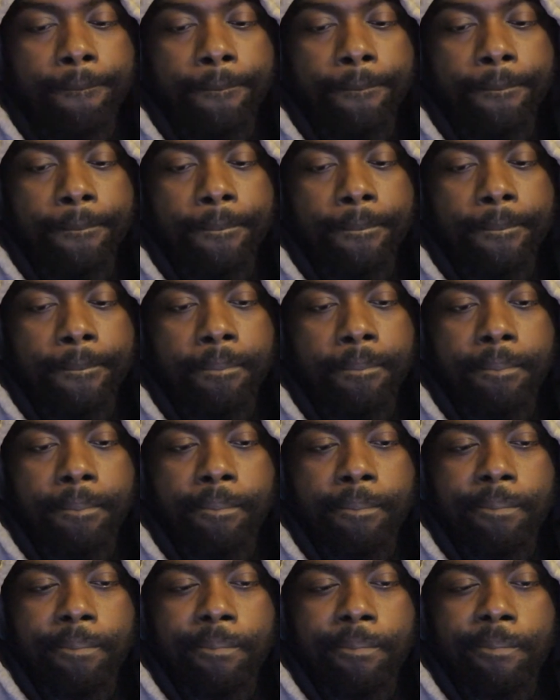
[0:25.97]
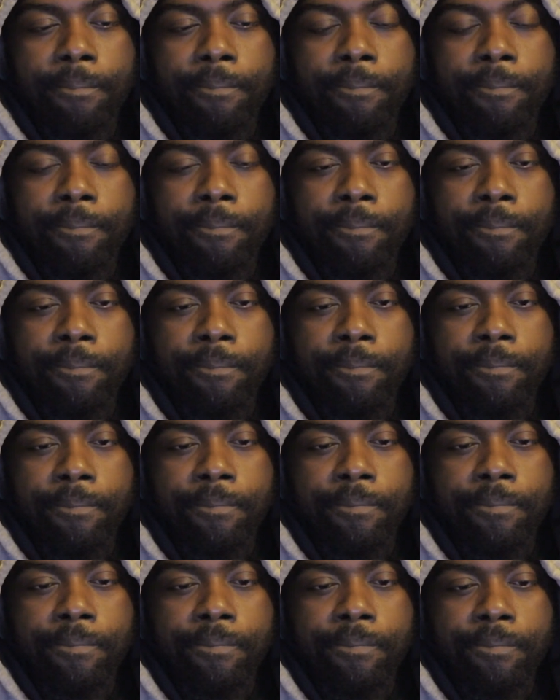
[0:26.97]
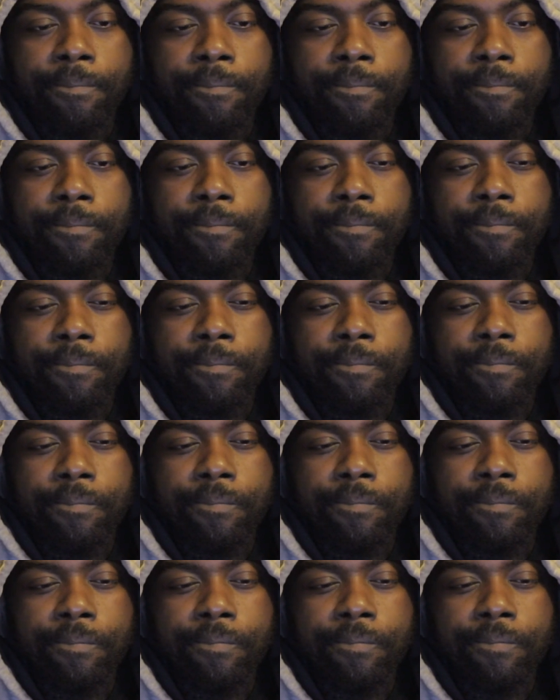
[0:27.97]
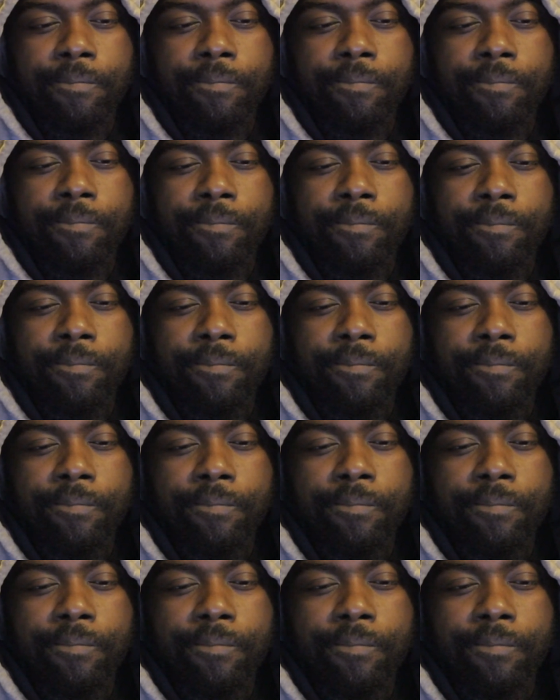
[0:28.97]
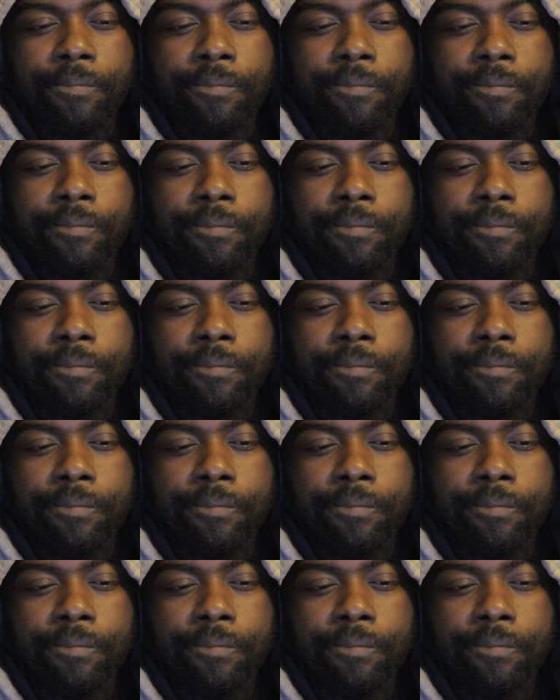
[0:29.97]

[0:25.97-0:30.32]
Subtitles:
(silent)